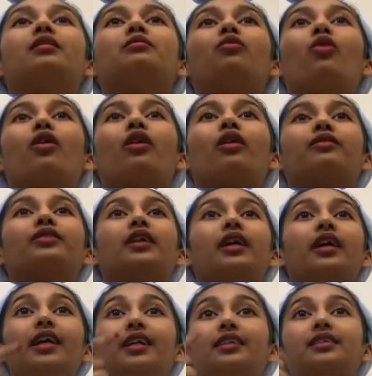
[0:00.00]
more of the
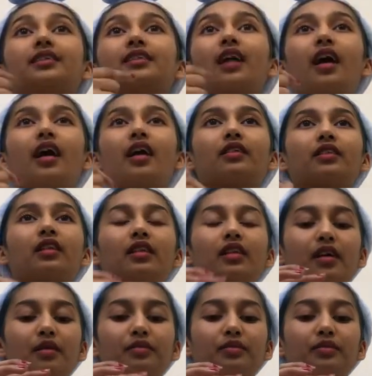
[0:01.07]
inside of the lip.